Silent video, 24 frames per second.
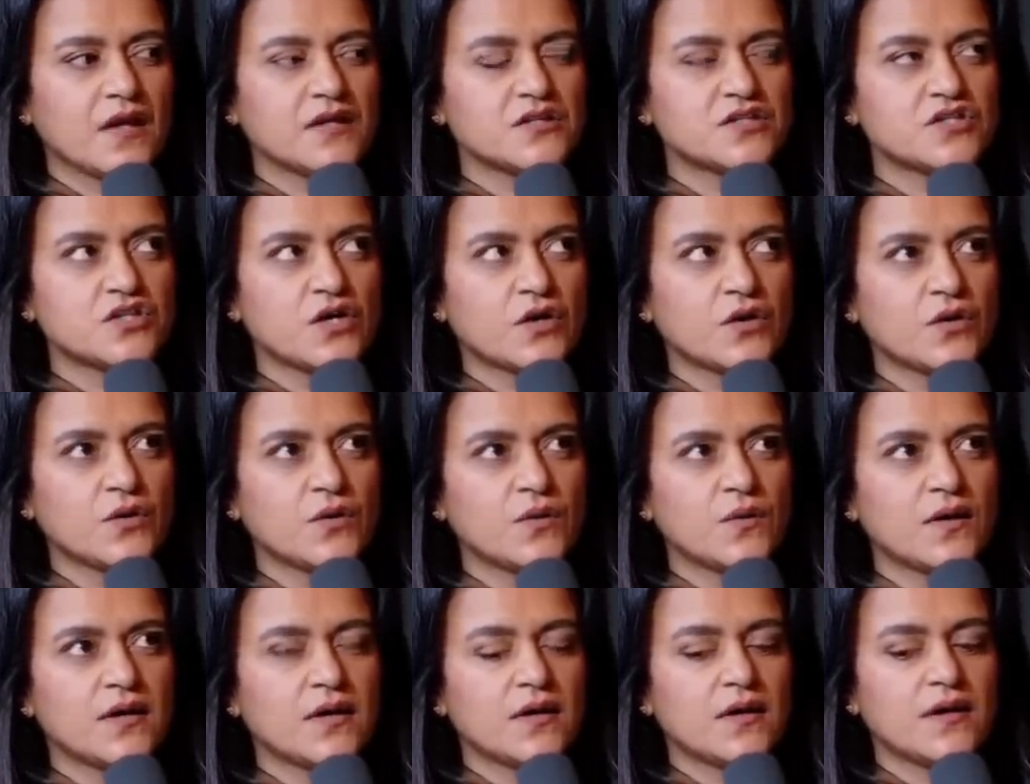
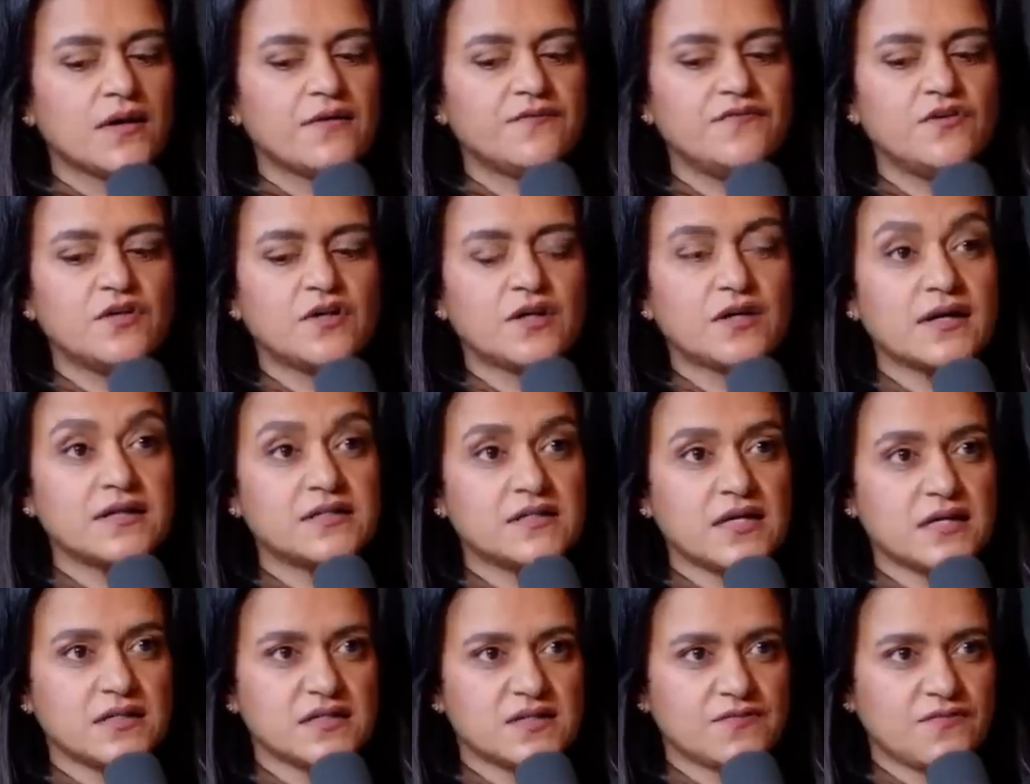So if you can
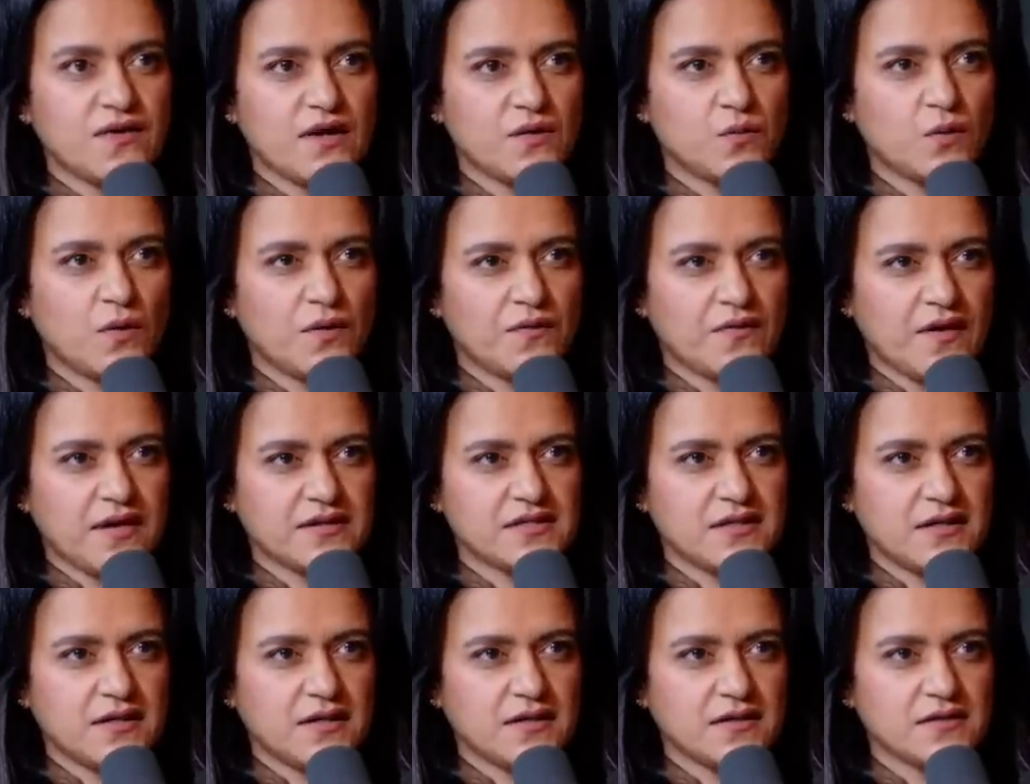identify what
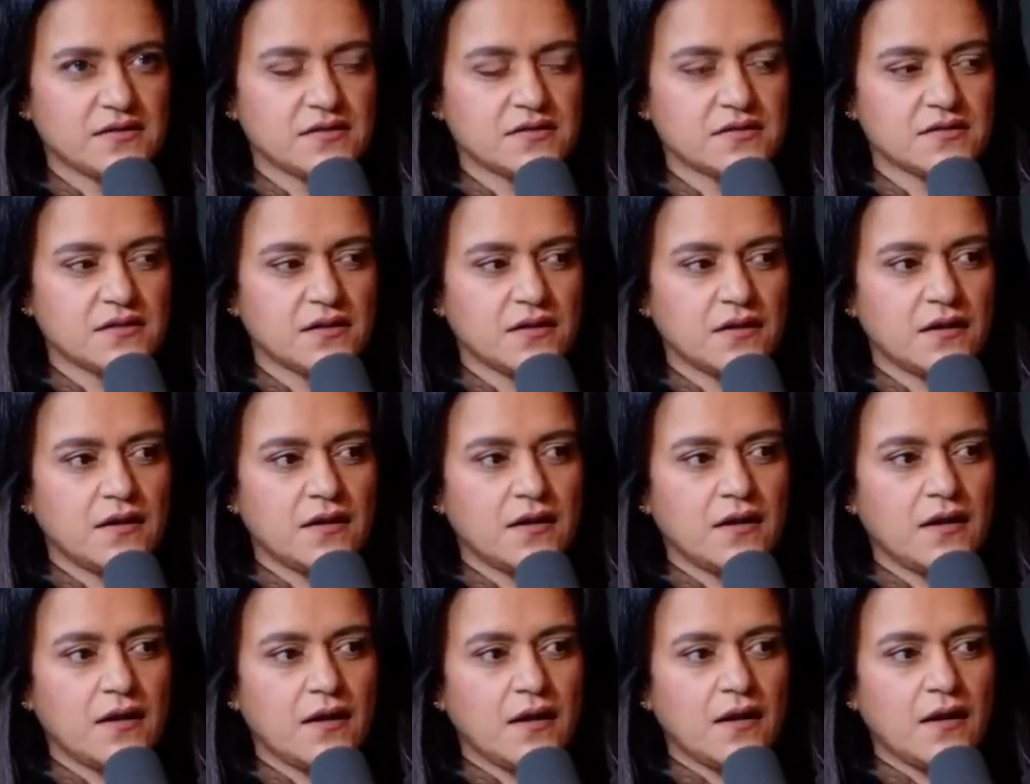that is
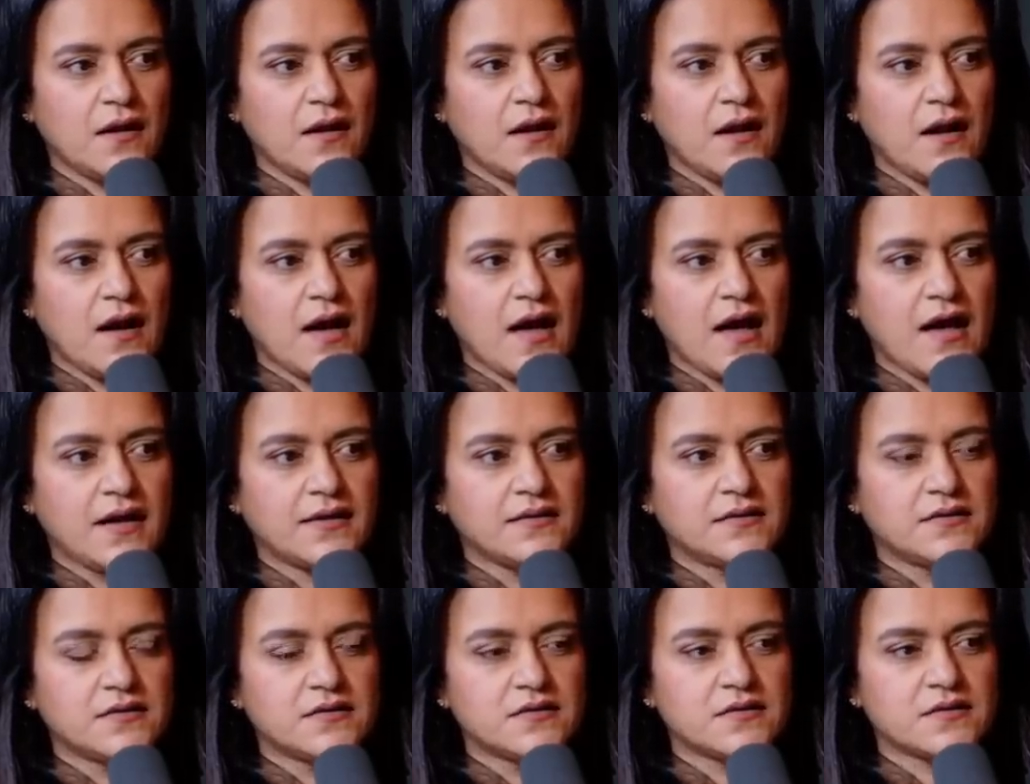
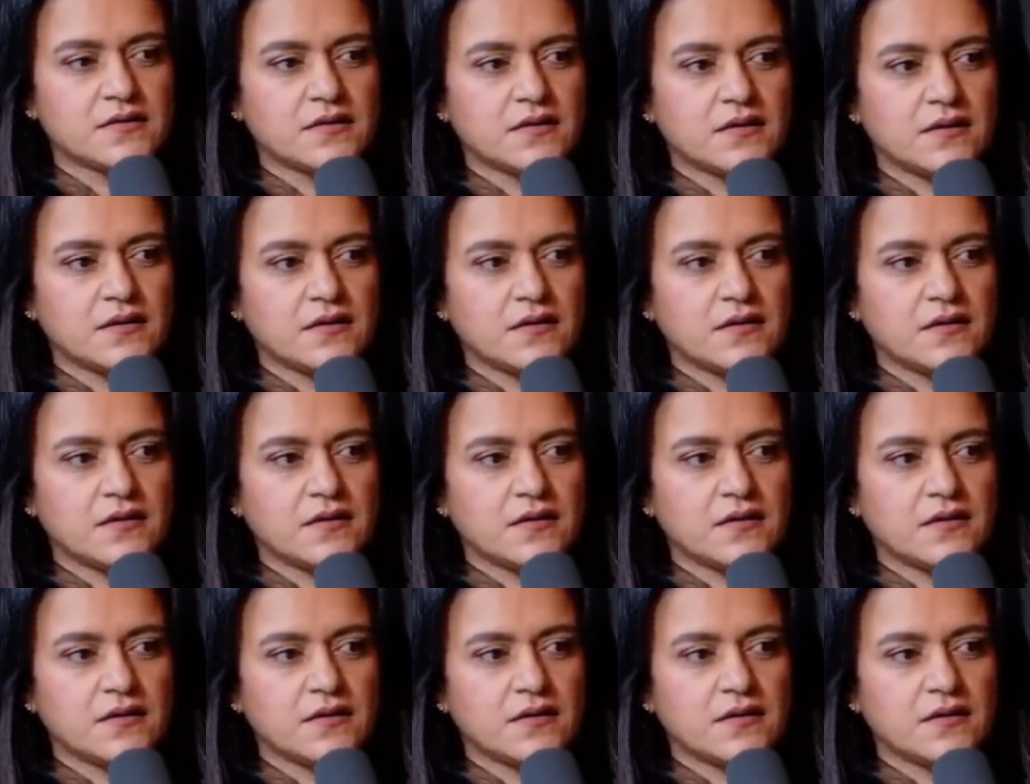and